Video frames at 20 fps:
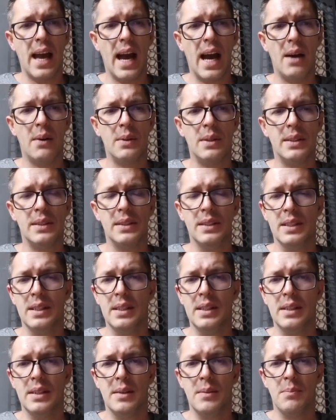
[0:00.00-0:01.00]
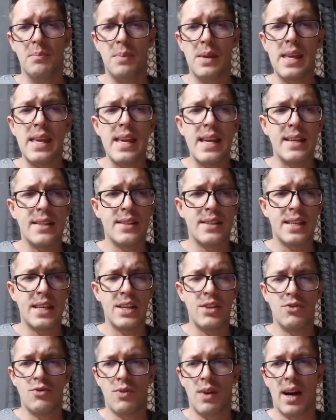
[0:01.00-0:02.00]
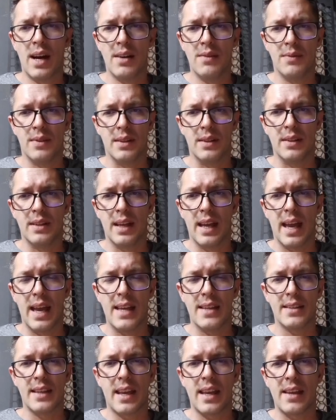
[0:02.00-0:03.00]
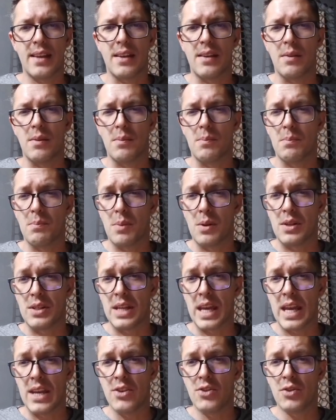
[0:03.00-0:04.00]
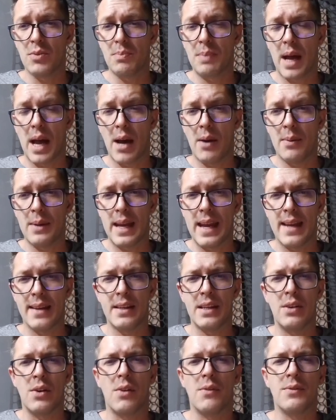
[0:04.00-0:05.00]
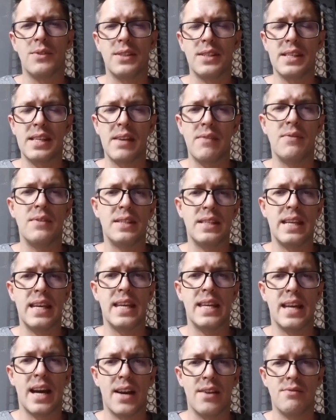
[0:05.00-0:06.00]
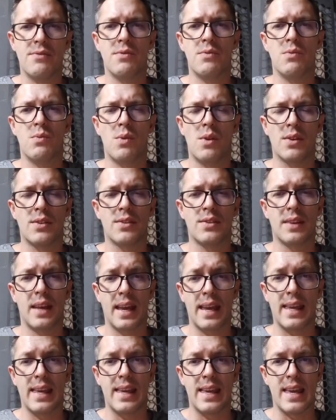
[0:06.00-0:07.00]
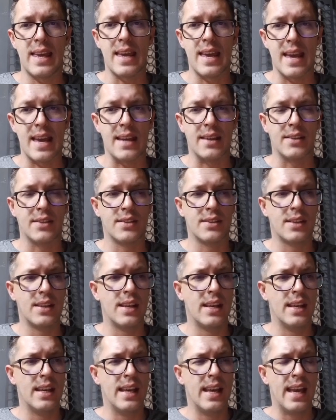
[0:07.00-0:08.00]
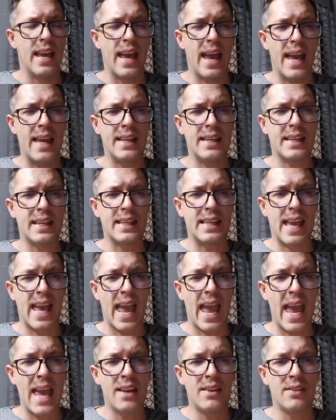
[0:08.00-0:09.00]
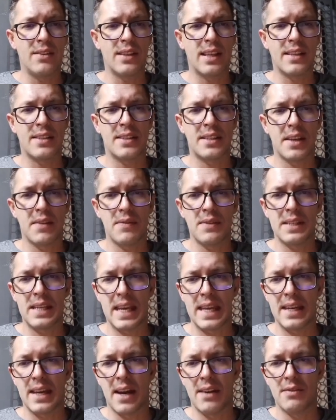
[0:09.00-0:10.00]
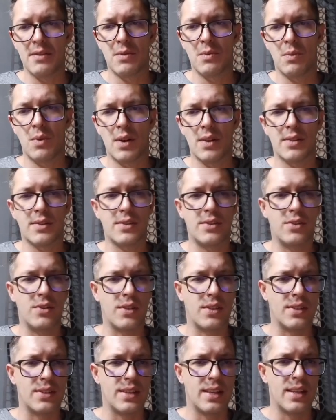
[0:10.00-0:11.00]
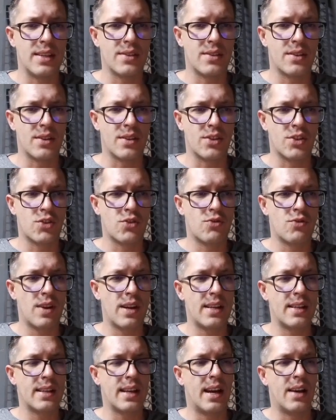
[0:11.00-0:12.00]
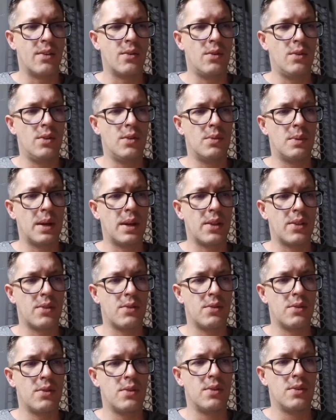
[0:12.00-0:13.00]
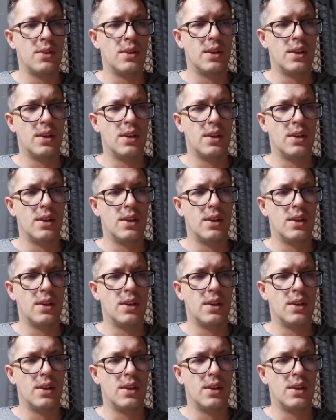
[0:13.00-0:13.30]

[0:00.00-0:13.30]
our BNC driver has a potential power handling of 1700 watts AES, and it can handle that 1700 watts. You can see it's got a straight line all the way through